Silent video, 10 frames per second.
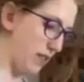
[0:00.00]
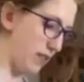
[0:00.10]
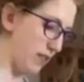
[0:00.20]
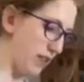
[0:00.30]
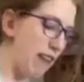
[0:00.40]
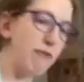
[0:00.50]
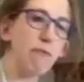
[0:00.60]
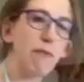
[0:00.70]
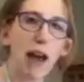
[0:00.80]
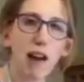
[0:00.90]
Okay,
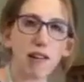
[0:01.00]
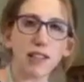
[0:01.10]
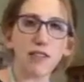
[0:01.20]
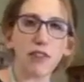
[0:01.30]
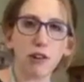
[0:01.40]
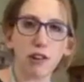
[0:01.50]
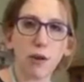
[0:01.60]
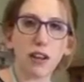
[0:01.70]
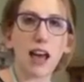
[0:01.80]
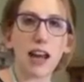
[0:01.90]
parents, if you don't know
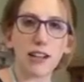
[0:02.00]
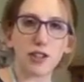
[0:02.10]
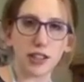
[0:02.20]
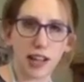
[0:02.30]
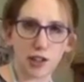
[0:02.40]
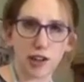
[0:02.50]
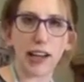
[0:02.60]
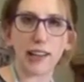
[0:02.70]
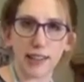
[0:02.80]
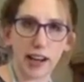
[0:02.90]
what that is, just ask your
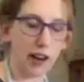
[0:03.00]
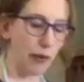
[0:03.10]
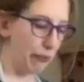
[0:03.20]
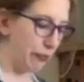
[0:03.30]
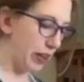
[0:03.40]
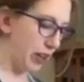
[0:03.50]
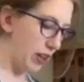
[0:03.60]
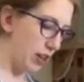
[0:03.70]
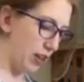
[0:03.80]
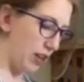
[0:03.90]
kids, they know.
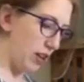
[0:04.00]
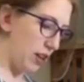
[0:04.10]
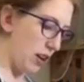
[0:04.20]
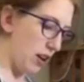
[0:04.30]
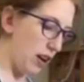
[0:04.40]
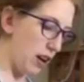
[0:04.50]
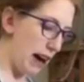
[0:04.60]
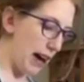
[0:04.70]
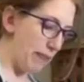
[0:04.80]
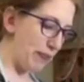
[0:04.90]
All
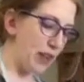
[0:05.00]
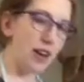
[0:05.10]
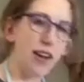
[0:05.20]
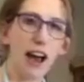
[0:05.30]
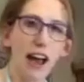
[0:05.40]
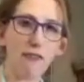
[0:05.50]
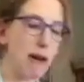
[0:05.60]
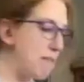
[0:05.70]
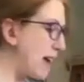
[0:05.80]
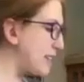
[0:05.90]
right, I have my
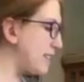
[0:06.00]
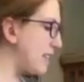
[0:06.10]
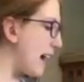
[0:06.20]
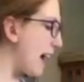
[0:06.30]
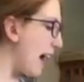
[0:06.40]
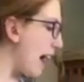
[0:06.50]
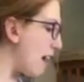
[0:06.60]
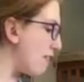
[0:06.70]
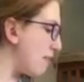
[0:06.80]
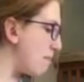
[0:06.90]
mix, I
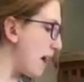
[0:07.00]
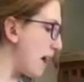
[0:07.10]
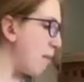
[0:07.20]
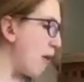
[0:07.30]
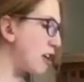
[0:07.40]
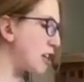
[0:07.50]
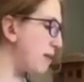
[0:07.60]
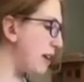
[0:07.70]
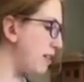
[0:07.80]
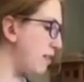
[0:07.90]
have my
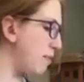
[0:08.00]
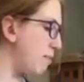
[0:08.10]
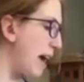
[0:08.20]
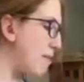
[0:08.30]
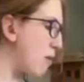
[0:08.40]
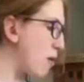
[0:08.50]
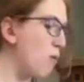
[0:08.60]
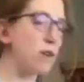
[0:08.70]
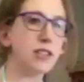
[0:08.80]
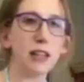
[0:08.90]
parchment paper
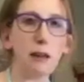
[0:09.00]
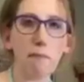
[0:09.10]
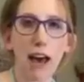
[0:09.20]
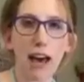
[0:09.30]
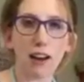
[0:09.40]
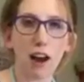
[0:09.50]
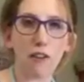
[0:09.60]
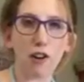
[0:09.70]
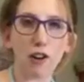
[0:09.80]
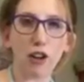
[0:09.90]
or slip mat
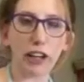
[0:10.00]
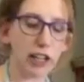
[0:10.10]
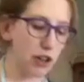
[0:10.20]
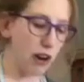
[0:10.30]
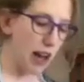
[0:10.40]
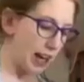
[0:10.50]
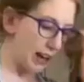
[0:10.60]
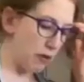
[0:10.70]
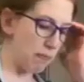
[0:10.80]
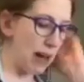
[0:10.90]
covered cookie tray
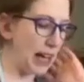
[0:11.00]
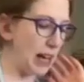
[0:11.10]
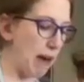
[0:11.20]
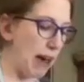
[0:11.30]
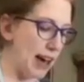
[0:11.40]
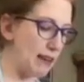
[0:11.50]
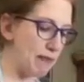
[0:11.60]
or baking pan.